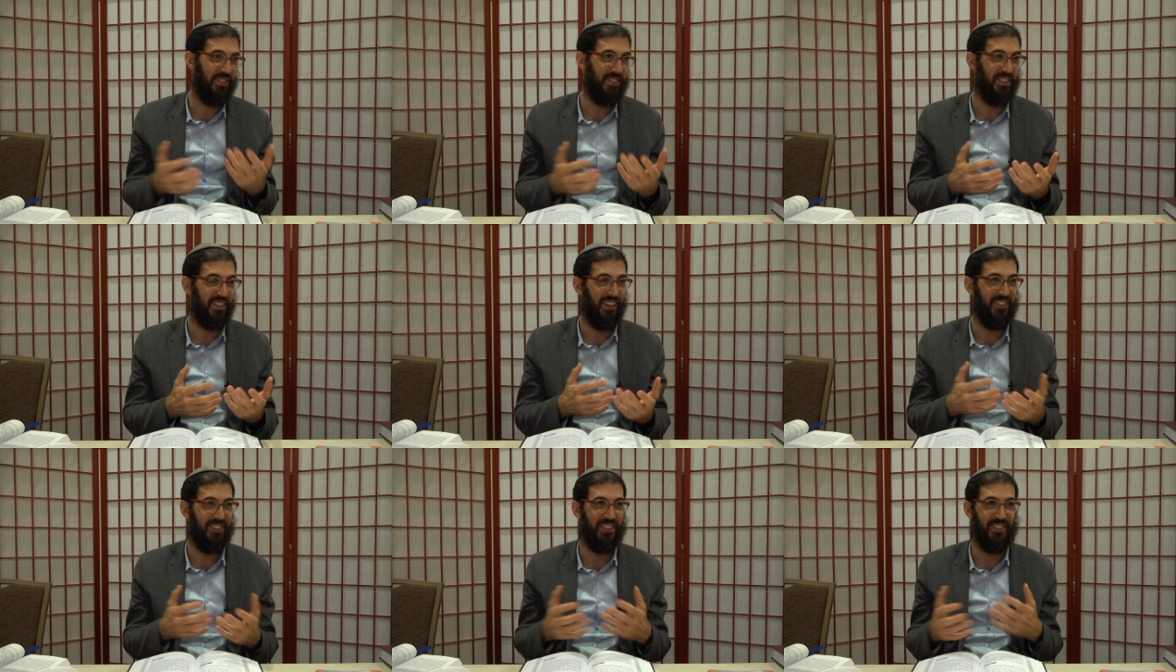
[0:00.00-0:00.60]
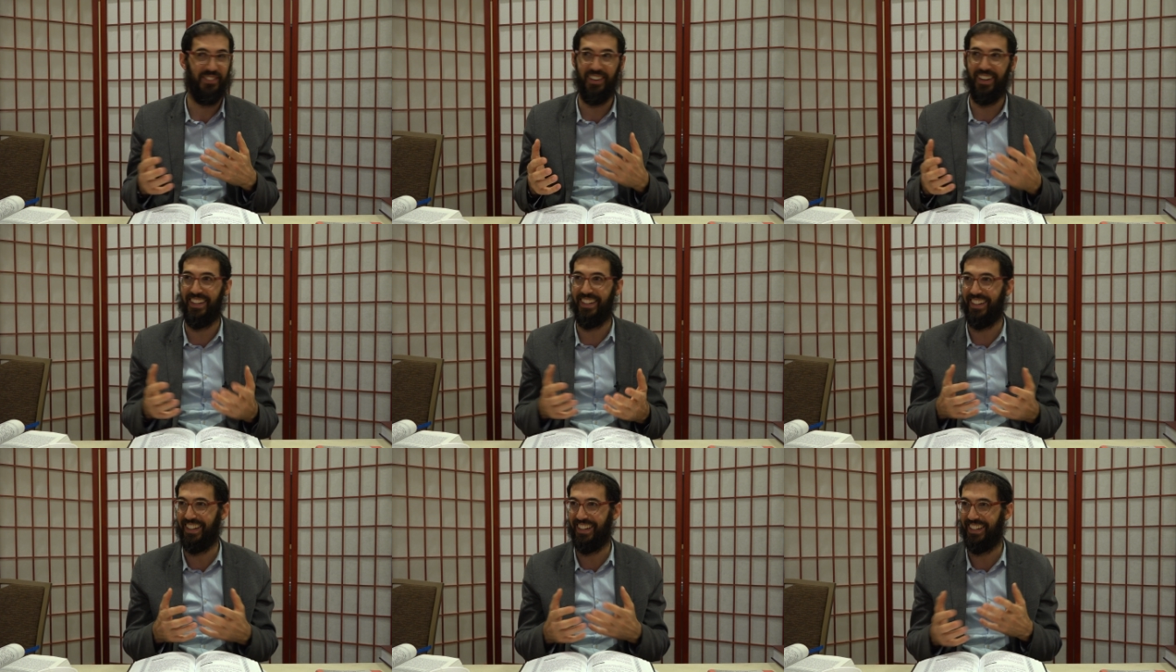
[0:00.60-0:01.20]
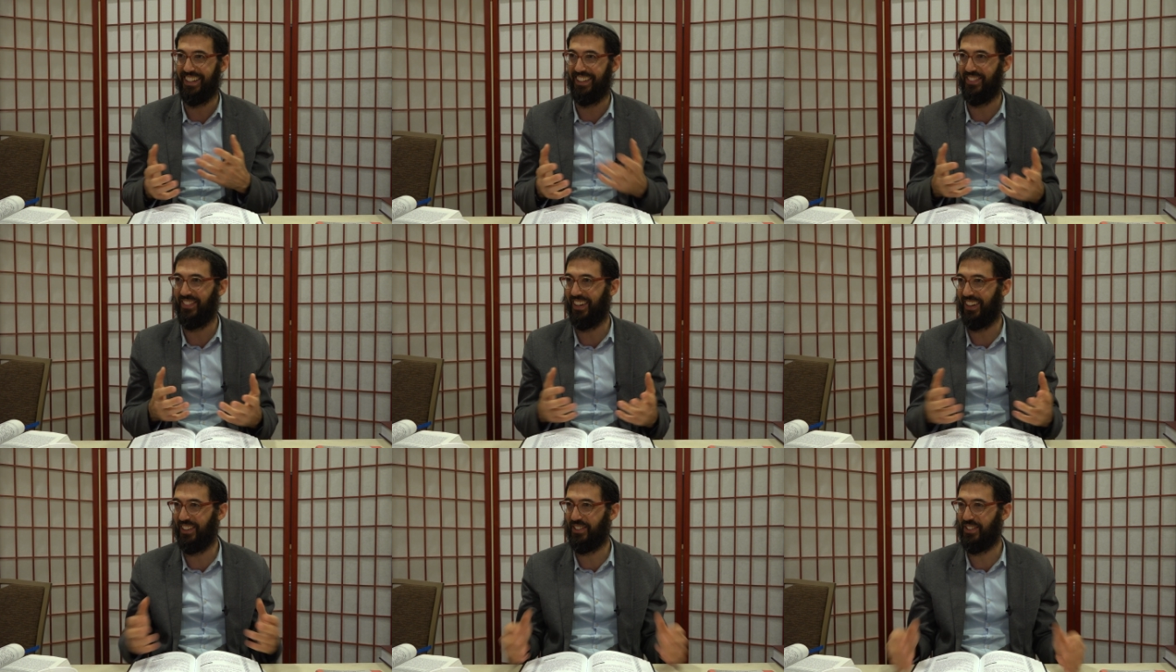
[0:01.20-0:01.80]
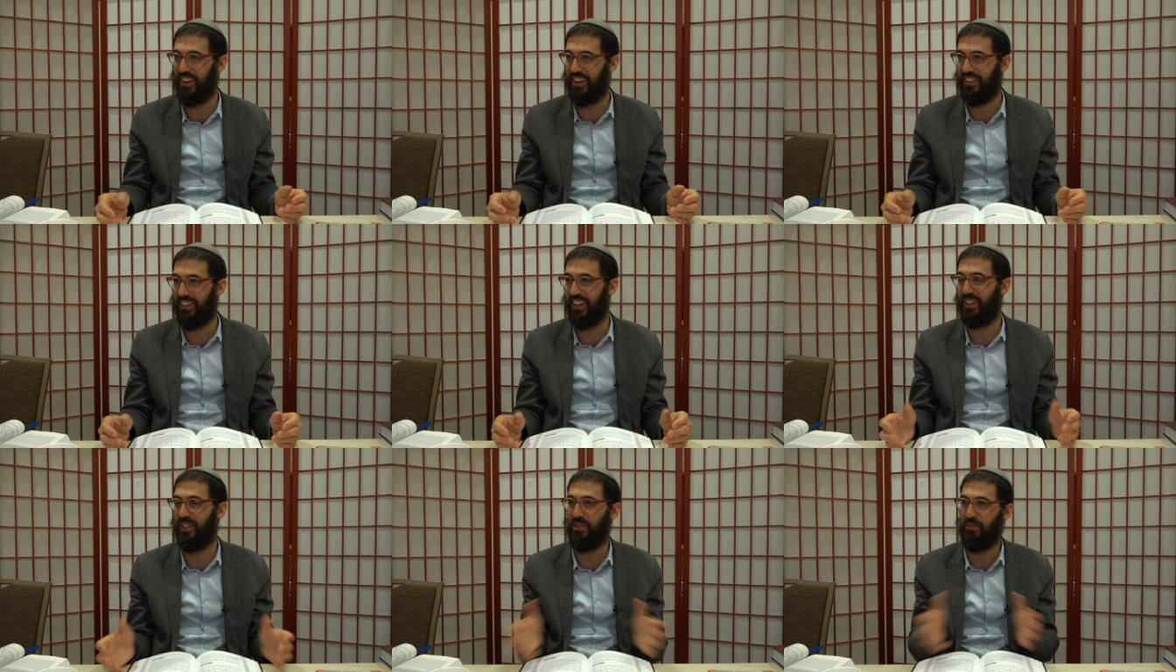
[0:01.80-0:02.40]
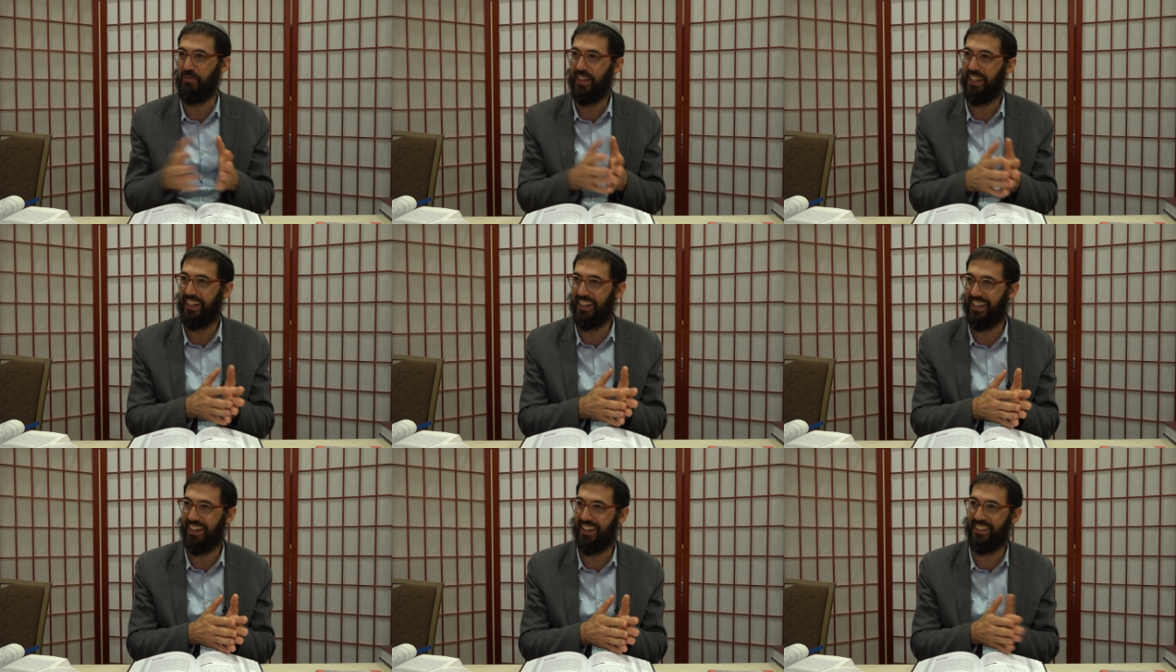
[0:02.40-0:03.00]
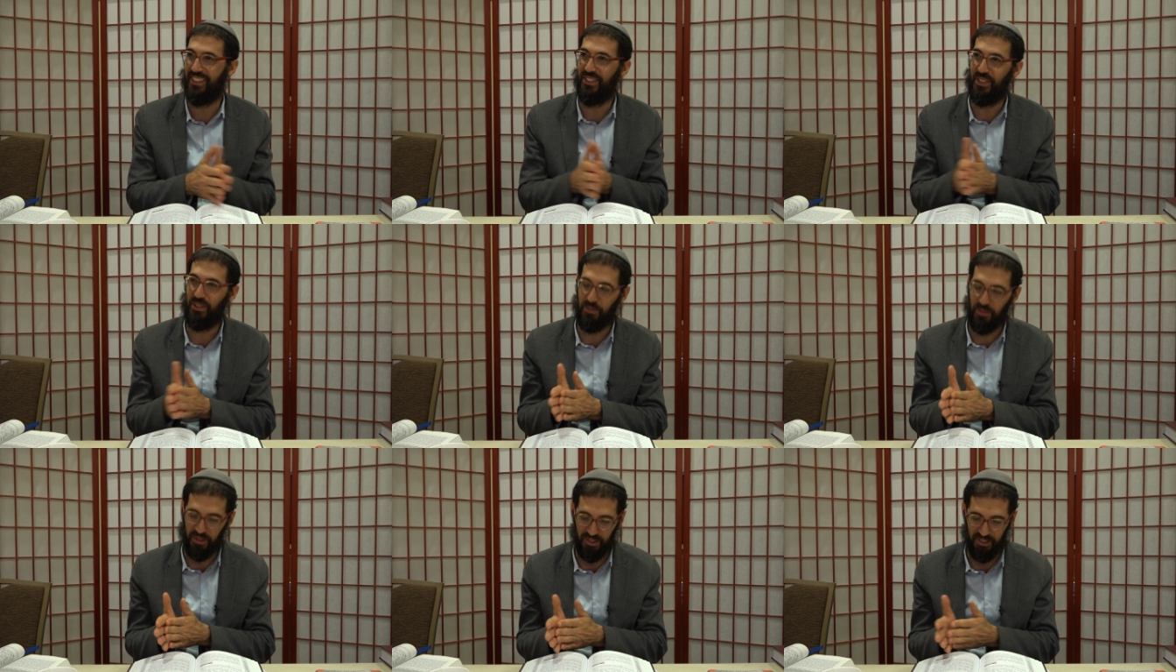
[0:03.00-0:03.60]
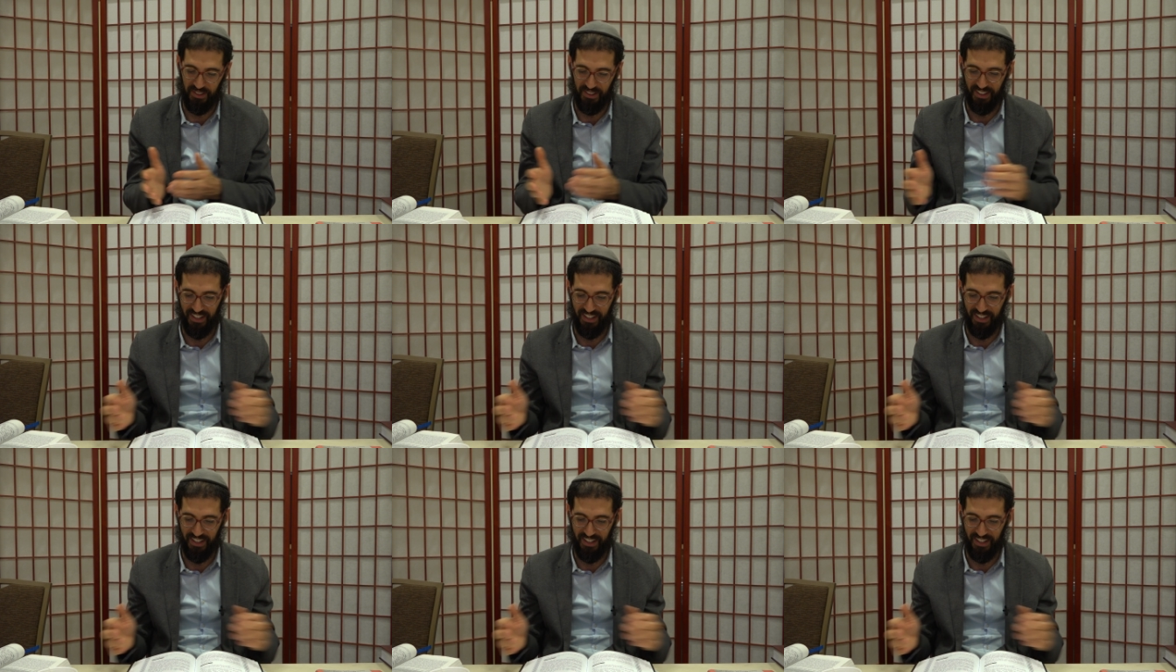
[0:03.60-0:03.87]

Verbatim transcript: So you have to find like the middle ground, not too big and not too small.